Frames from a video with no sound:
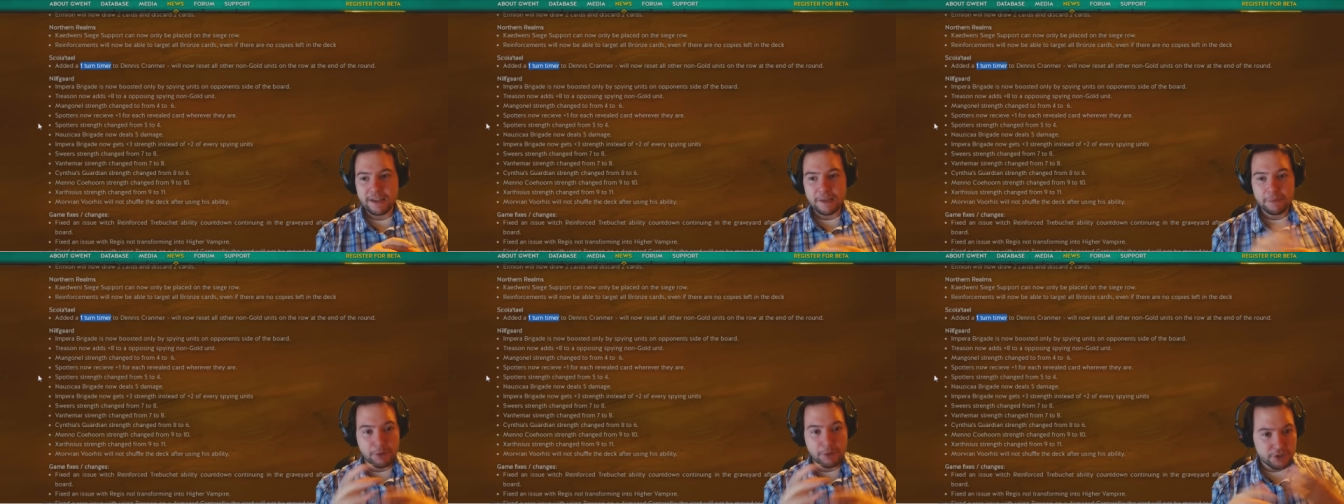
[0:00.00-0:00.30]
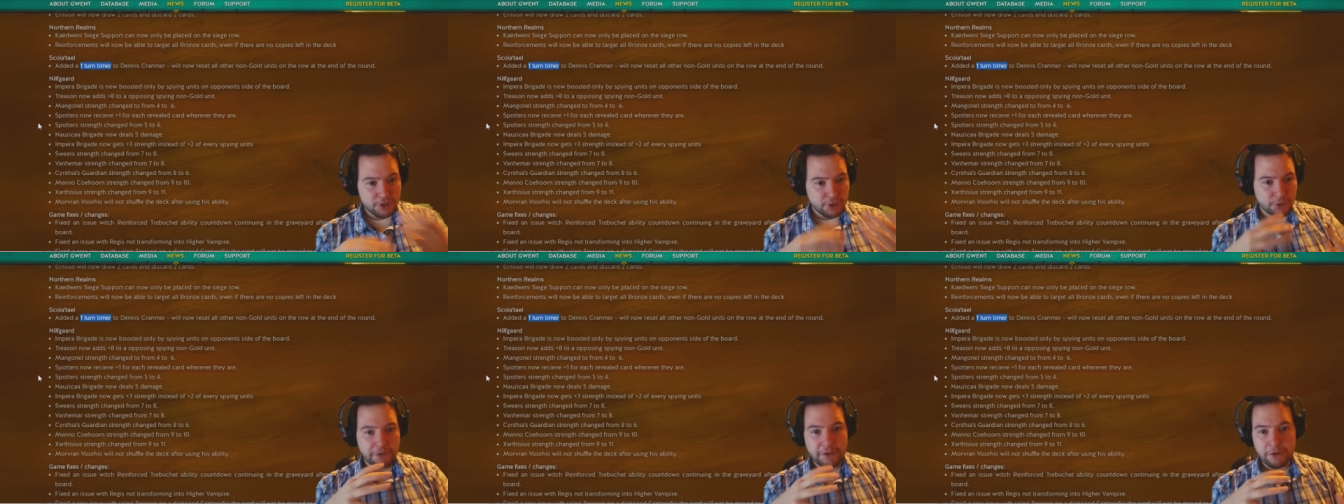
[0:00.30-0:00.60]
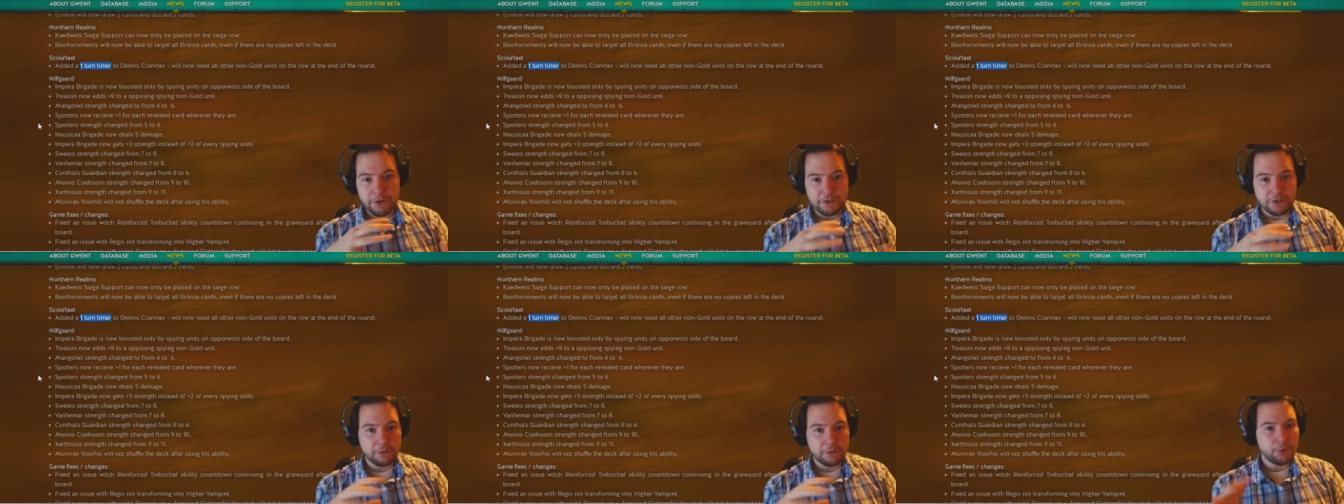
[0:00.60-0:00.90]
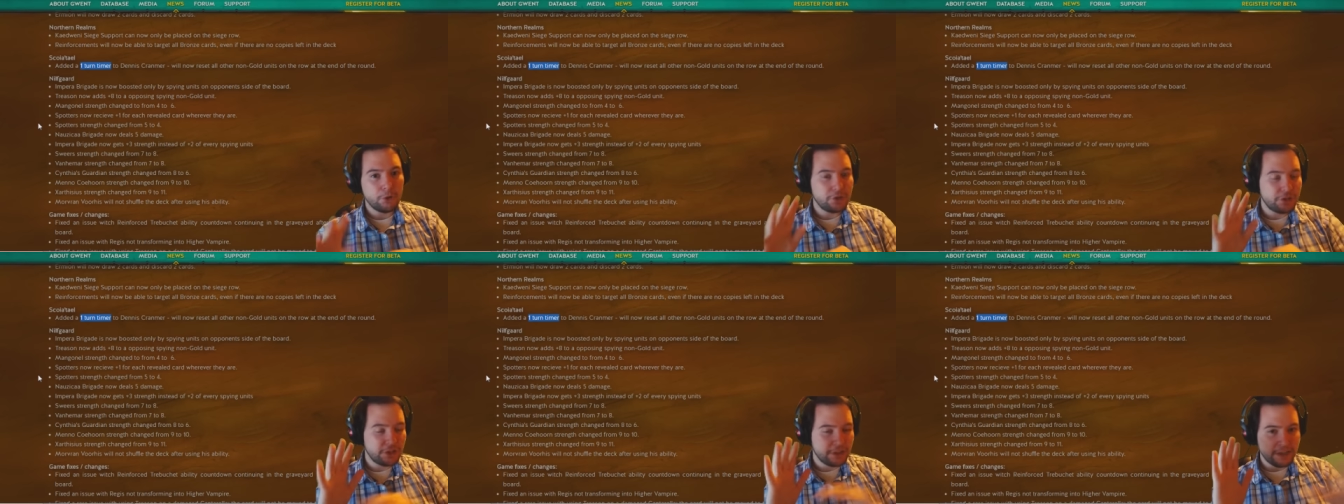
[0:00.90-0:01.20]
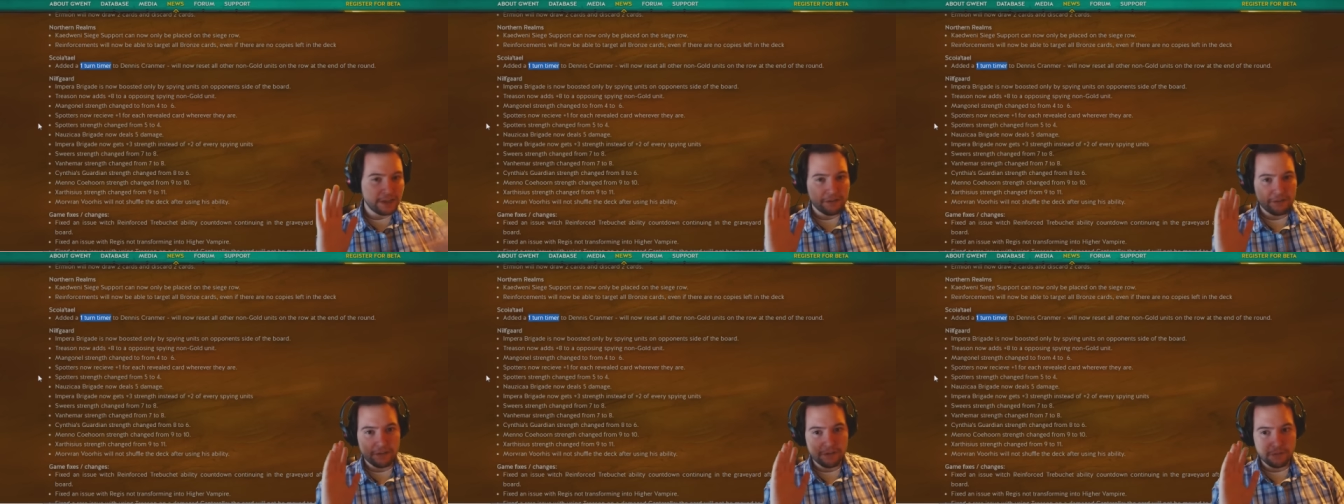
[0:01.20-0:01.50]
Put 2 of those on the board, you can
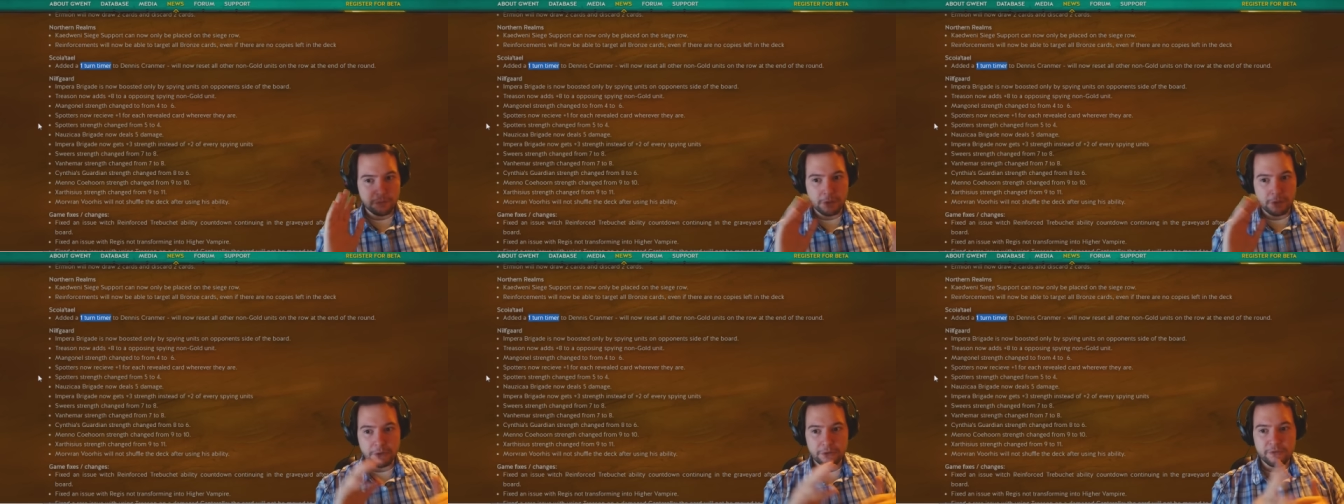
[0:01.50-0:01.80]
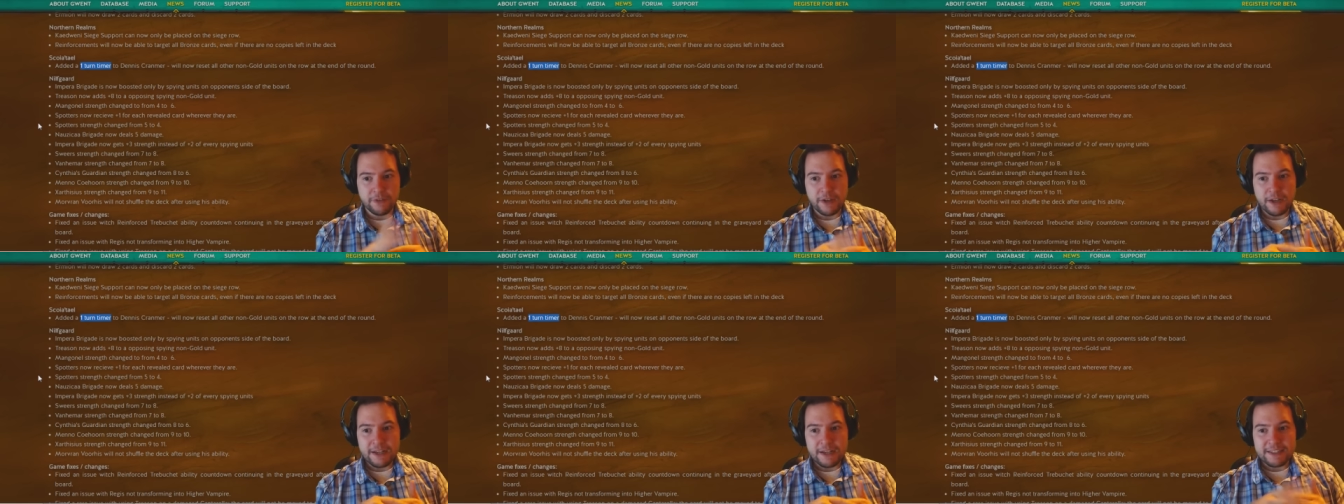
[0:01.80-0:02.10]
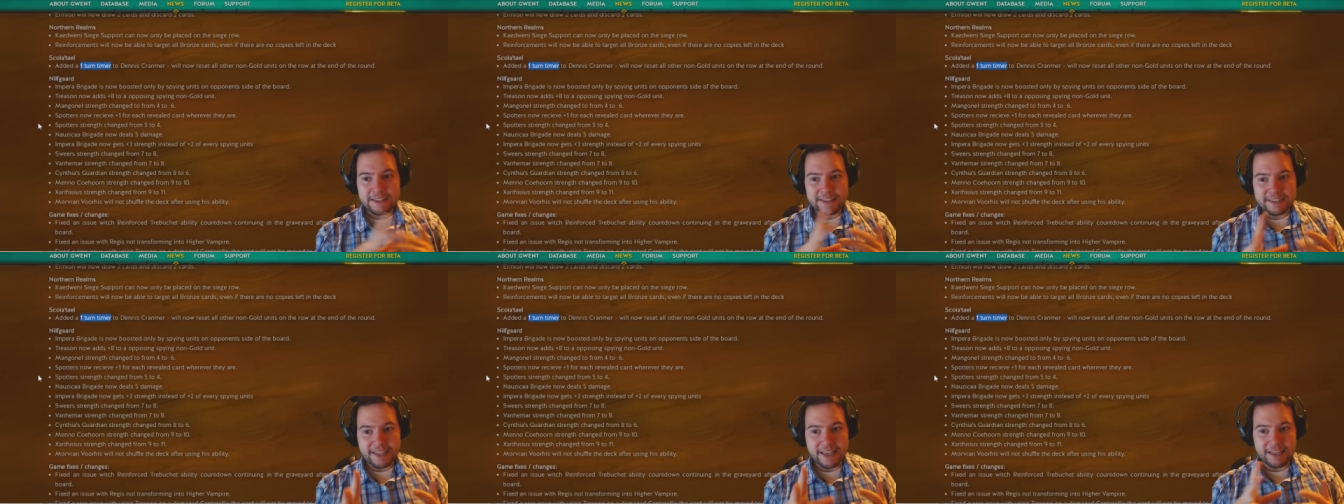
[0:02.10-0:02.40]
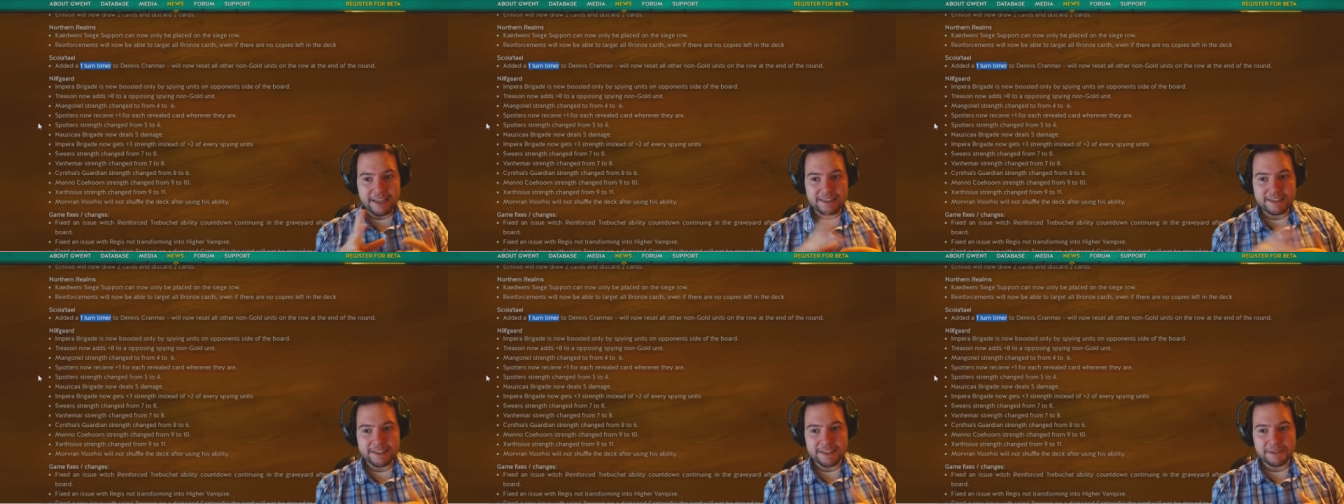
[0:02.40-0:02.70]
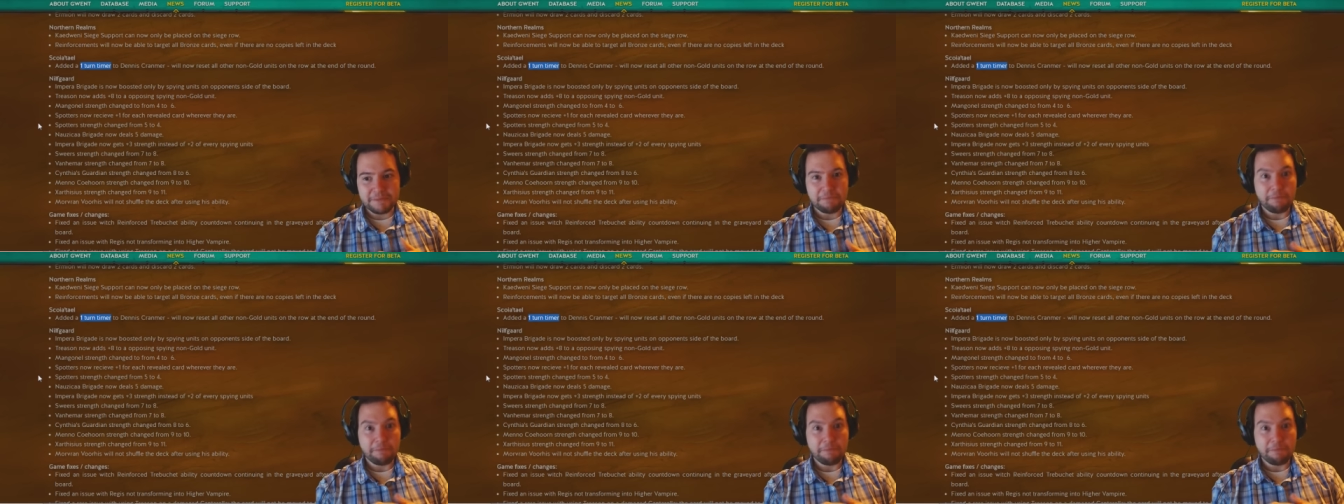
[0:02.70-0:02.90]
get rid of them both. 6?